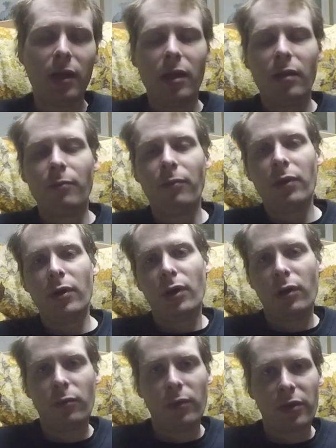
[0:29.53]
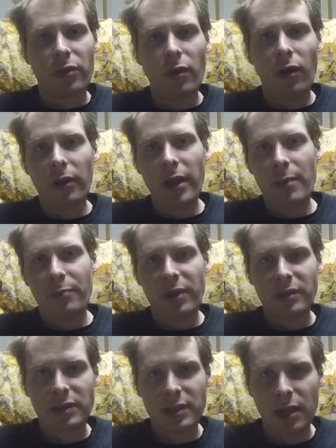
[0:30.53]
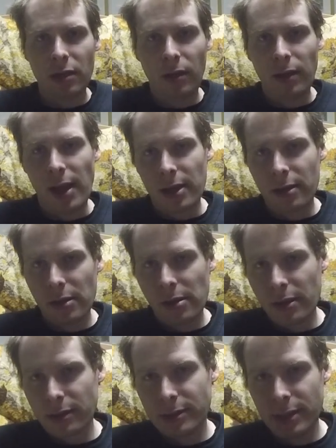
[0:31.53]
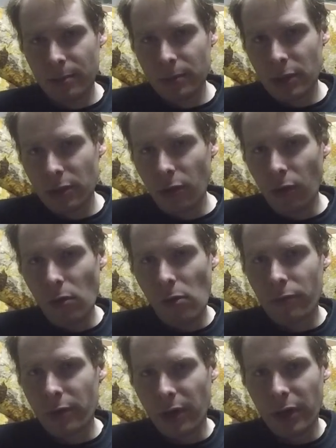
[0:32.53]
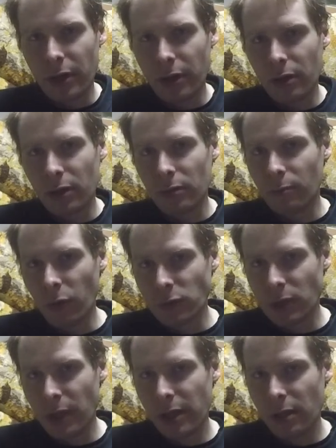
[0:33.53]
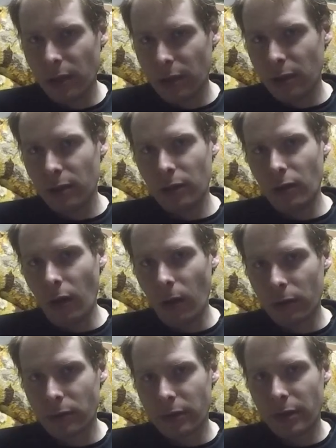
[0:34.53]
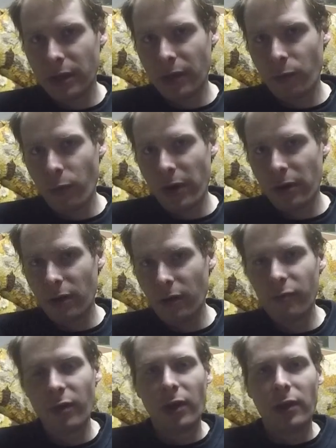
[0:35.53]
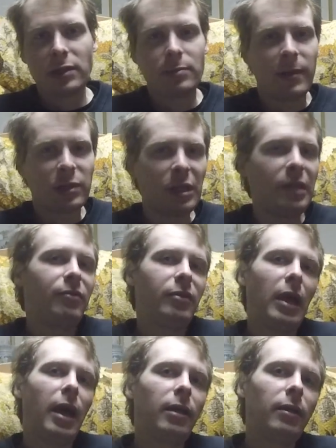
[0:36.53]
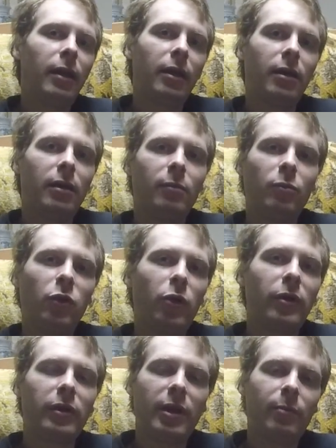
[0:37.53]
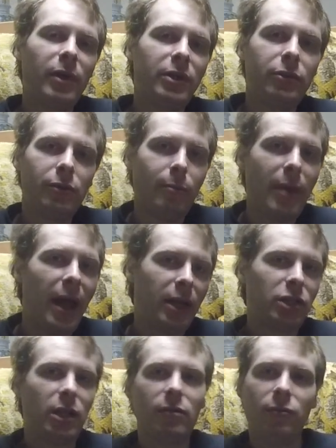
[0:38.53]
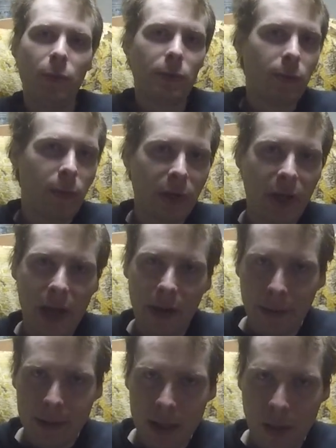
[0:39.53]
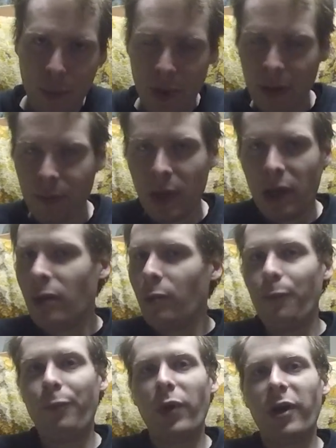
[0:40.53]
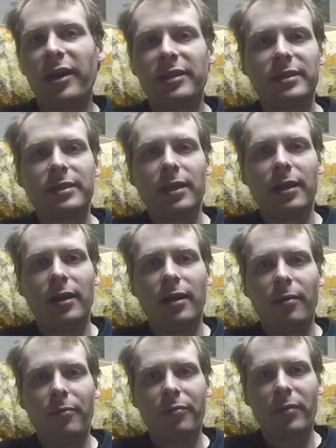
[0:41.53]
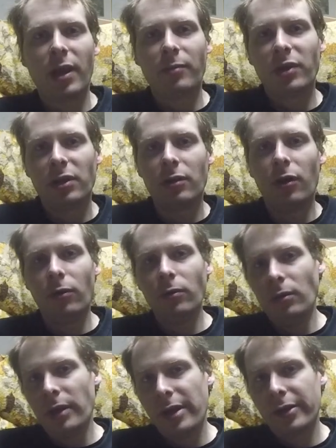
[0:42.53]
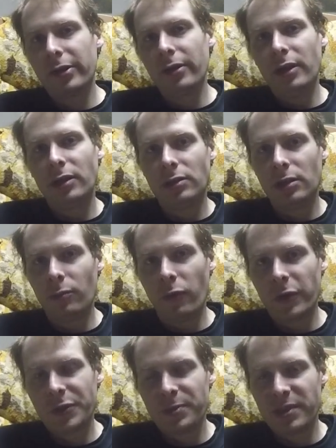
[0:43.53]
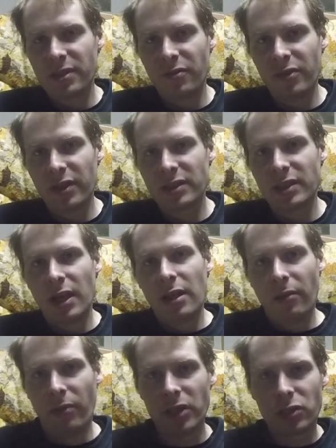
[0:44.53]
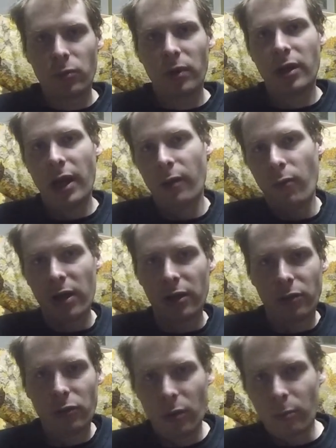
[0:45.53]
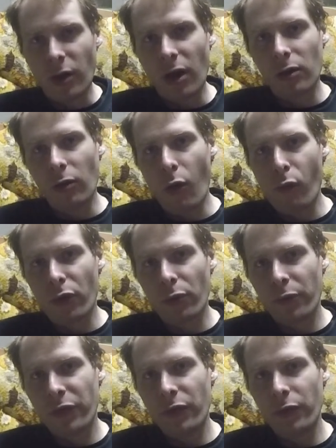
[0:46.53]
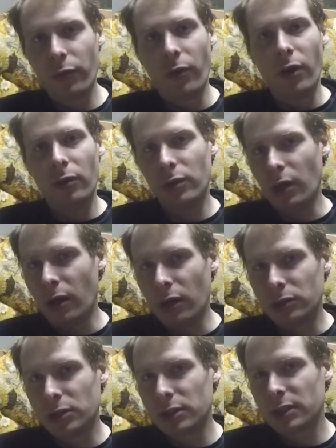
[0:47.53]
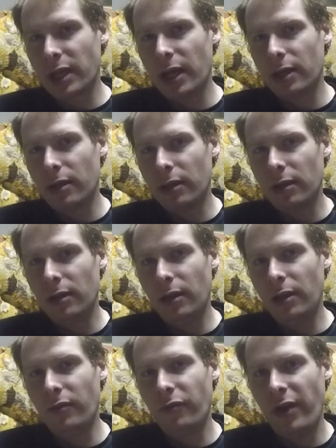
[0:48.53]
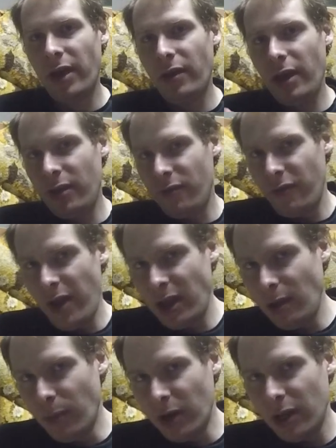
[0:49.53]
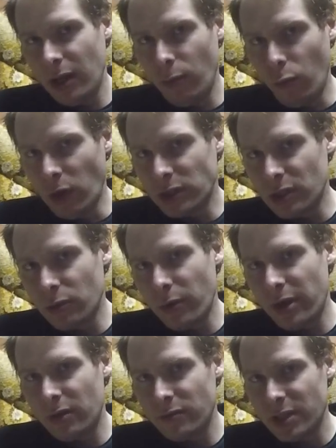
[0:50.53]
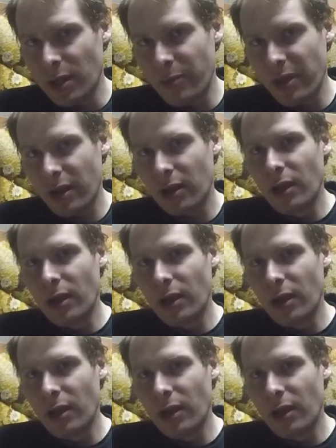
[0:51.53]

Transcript: But with all that being said, a lot of the things that I'm going to go over here, most likely y'all are already aware of, especially if you got like an employer that might do a match on a 401k or something. But I'm going to go later into more specifics. This one, I want to do a broad overview, just kind of, if anybody wasn't aware of something,